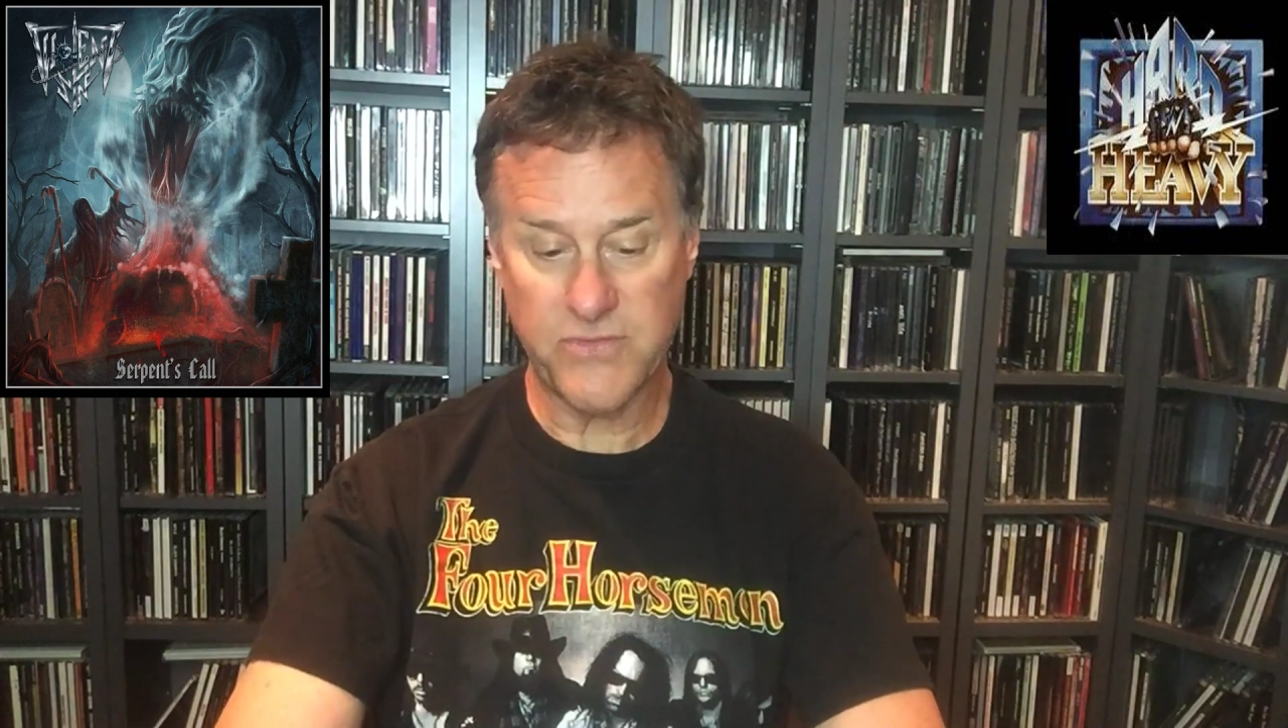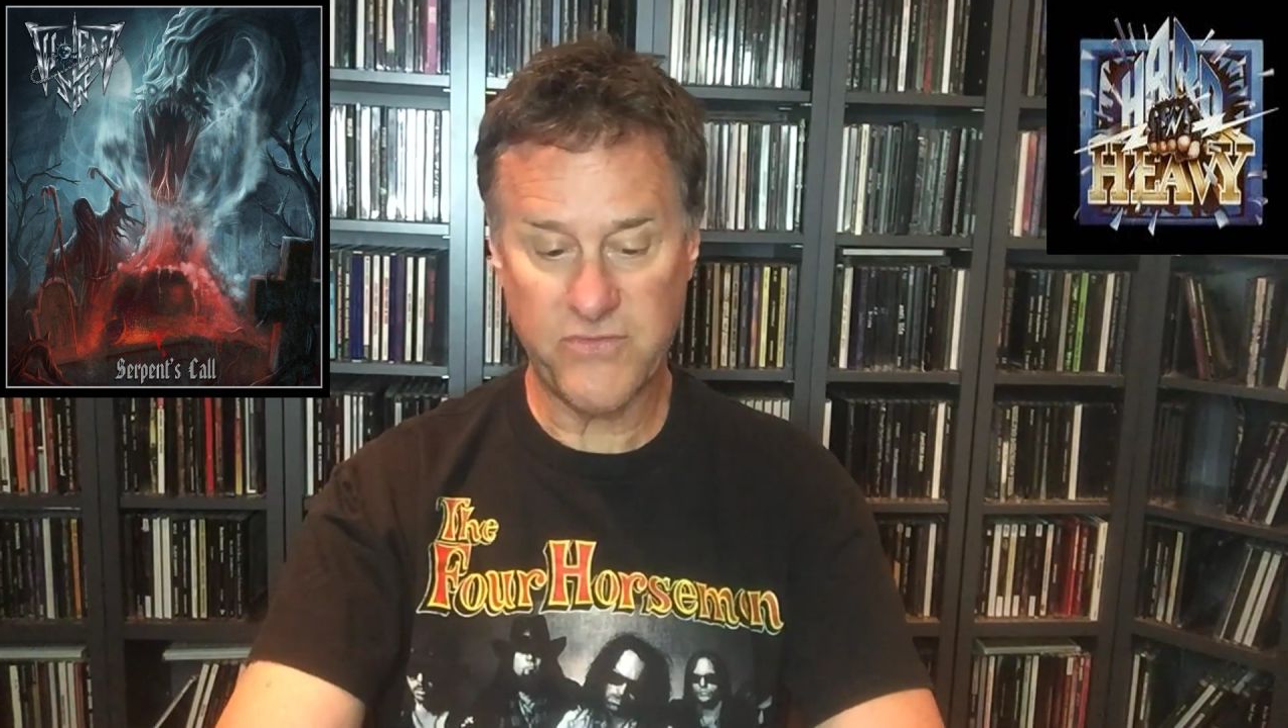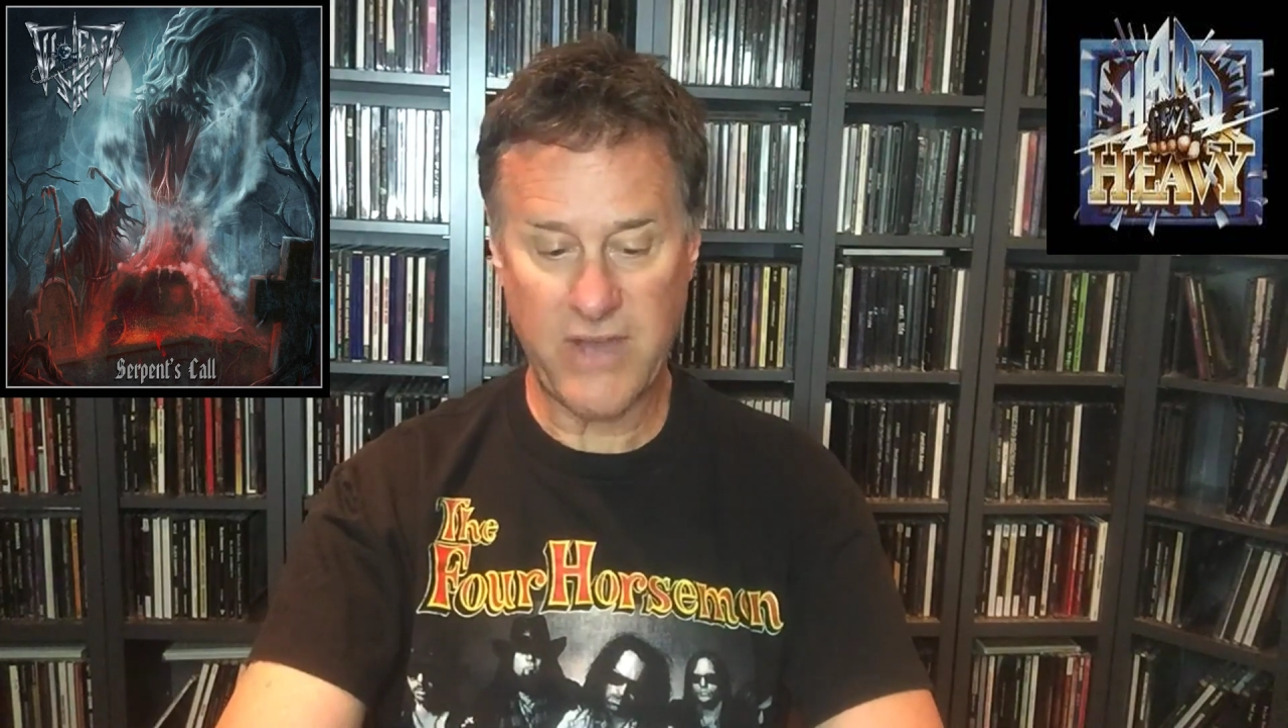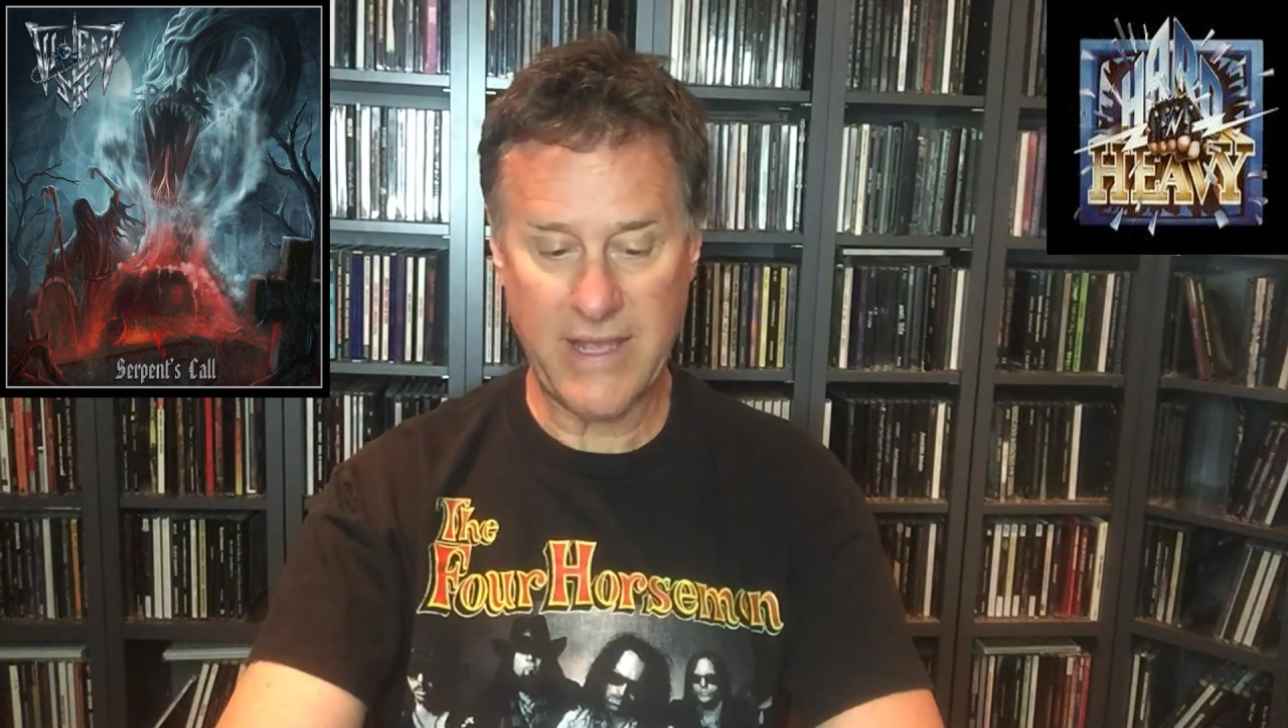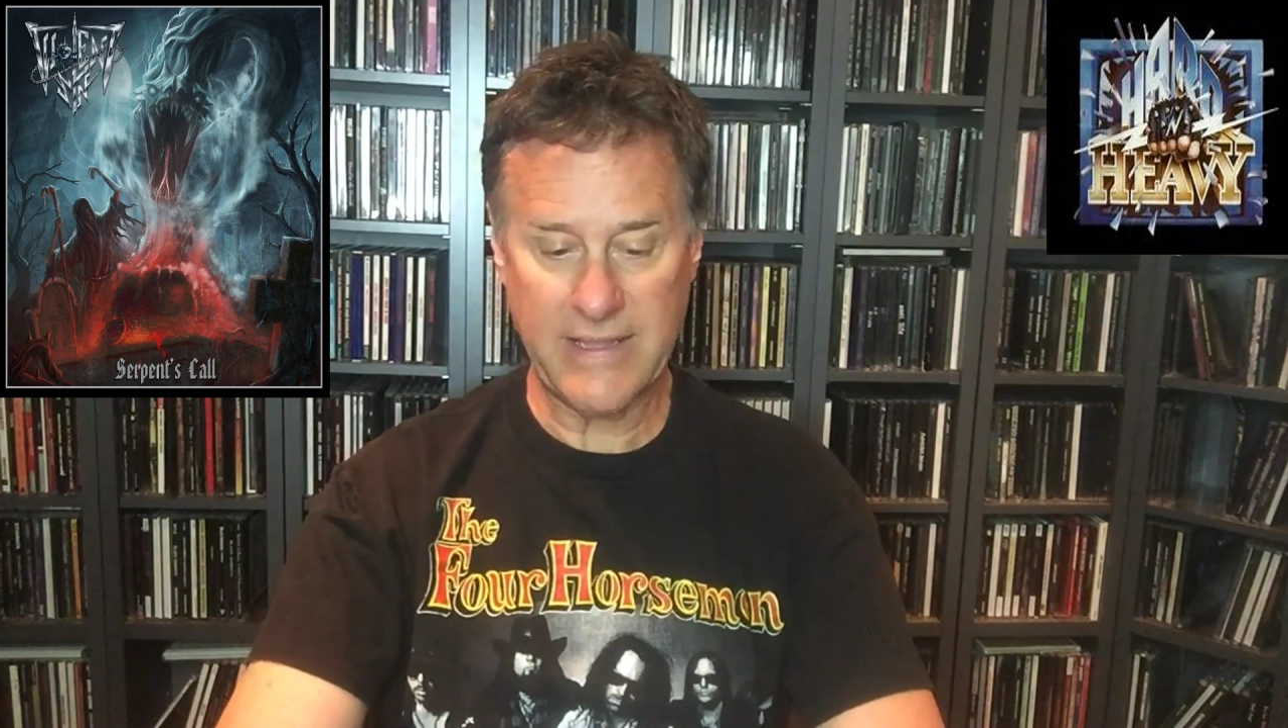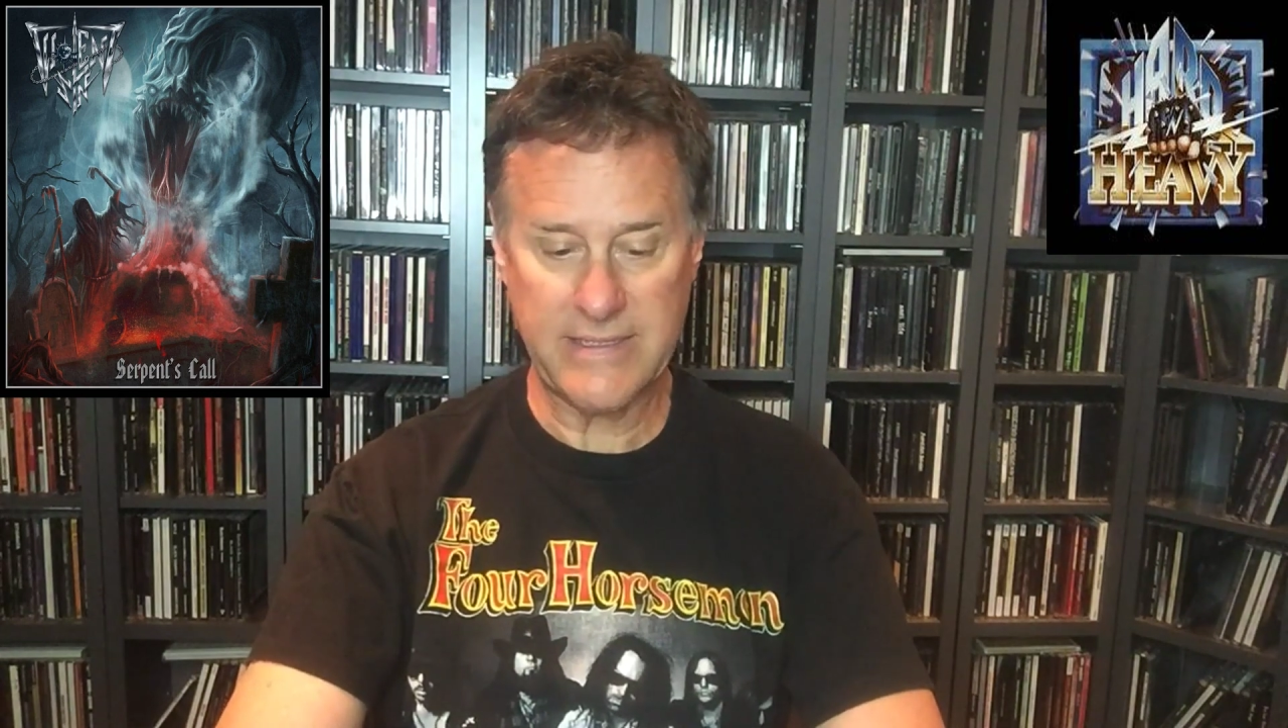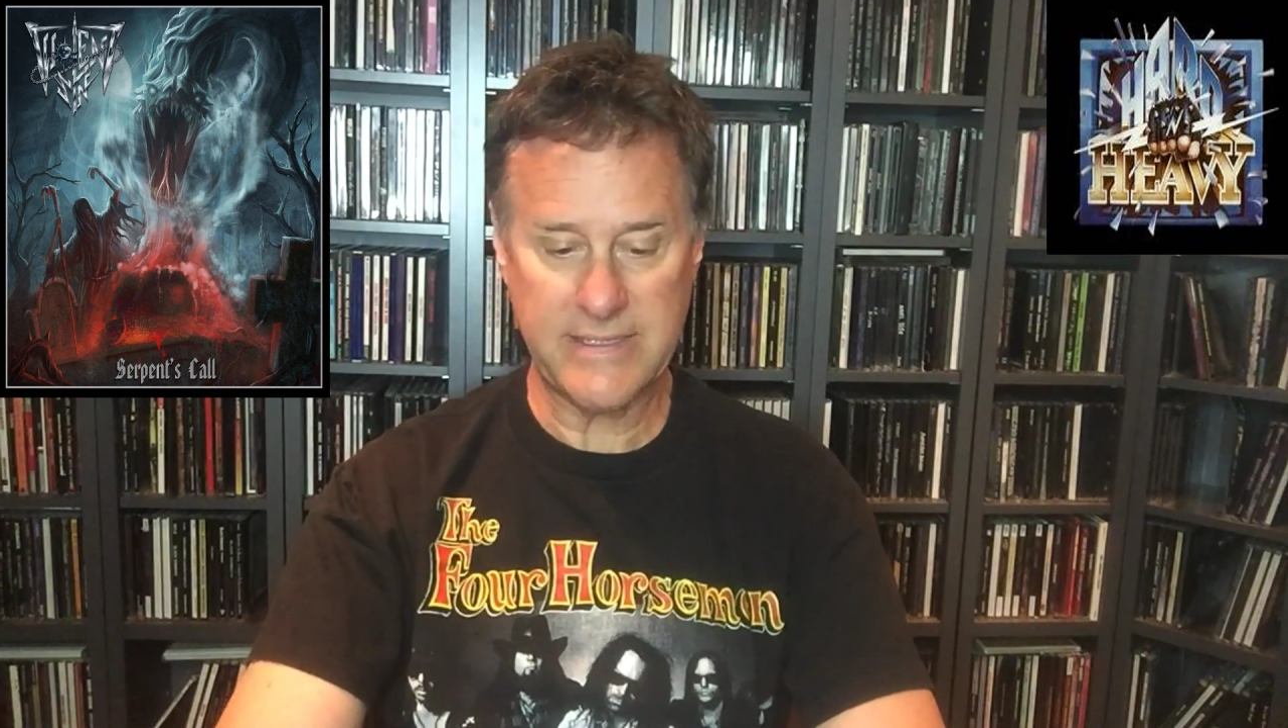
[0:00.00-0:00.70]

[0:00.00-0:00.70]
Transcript: Violent